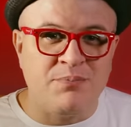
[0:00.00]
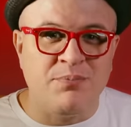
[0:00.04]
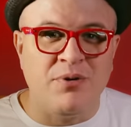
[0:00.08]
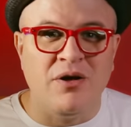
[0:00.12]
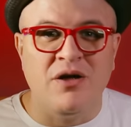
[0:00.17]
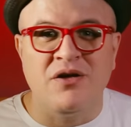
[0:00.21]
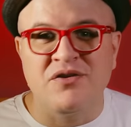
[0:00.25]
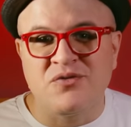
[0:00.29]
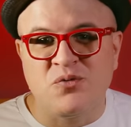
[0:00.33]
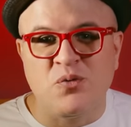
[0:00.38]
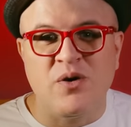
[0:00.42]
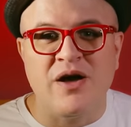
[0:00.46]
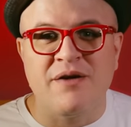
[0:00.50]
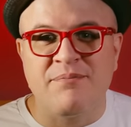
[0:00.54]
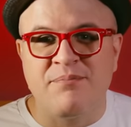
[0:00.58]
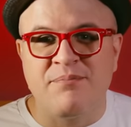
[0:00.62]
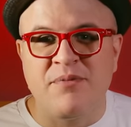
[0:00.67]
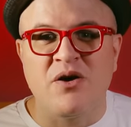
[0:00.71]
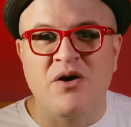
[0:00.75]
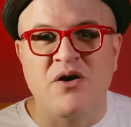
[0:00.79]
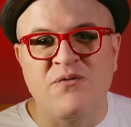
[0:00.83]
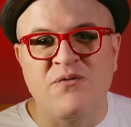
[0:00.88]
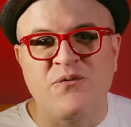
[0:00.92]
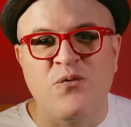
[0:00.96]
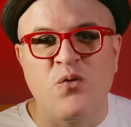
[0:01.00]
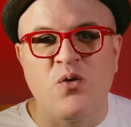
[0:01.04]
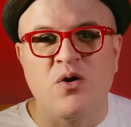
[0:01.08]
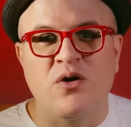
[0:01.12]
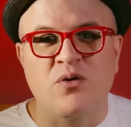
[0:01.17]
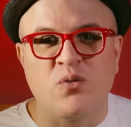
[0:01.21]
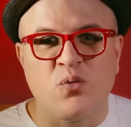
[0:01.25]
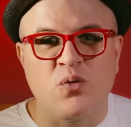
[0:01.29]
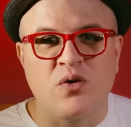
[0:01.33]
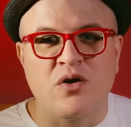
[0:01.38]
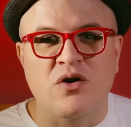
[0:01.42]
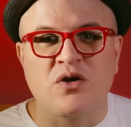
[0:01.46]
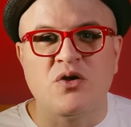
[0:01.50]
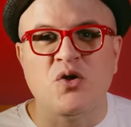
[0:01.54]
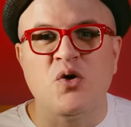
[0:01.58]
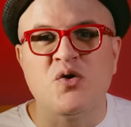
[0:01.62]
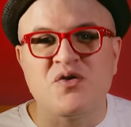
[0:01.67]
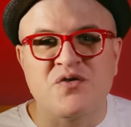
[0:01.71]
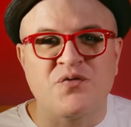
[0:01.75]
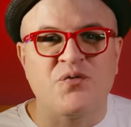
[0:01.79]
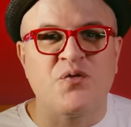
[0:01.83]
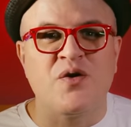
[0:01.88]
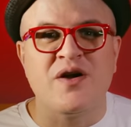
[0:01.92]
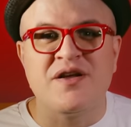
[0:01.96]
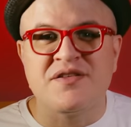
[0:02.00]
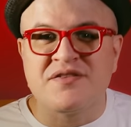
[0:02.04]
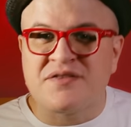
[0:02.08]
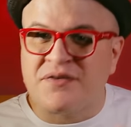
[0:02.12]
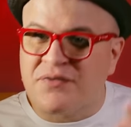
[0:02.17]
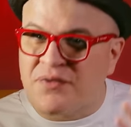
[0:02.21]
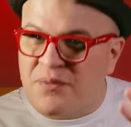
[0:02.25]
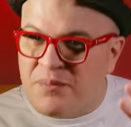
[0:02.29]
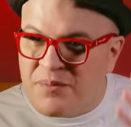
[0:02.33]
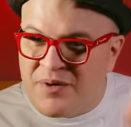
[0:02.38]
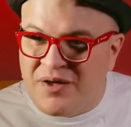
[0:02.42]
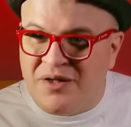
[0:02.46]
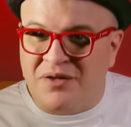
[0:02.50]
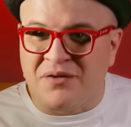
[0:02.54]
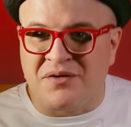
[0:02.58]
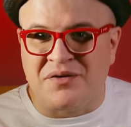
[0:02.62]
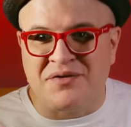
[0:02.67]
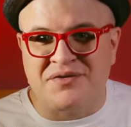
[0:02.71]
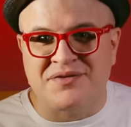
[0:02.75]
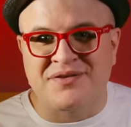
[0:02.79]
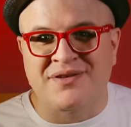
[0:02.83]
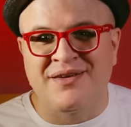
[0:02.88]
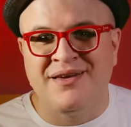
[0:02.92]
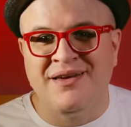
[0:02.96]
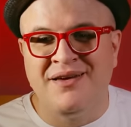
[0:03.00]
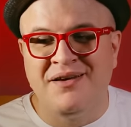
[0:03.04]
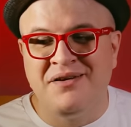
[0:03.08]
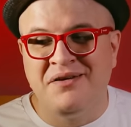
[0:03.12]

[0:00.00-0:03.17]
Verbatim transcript: with Paul's wife Mary Ford were close friends of the Millers.